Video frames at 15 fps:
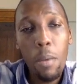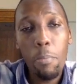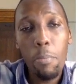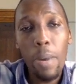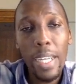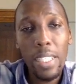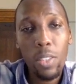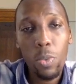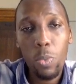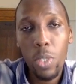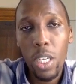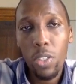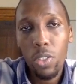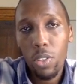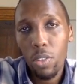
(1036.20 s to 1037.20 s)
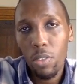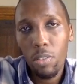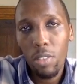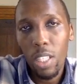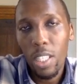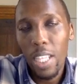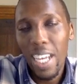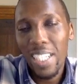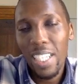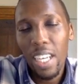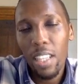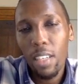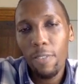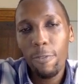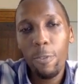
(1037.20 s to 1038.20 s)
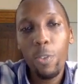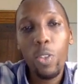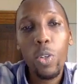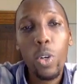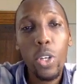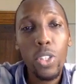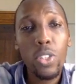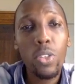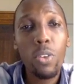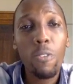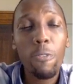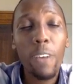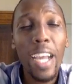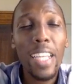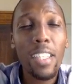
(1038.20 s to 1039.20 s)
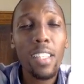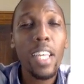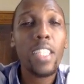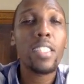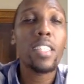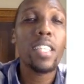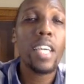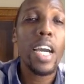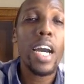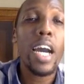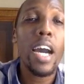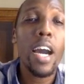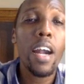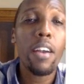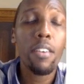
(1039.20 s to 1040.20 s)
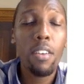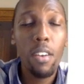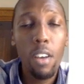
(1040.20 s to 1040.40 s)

but we have in that other full course, you'll find that there are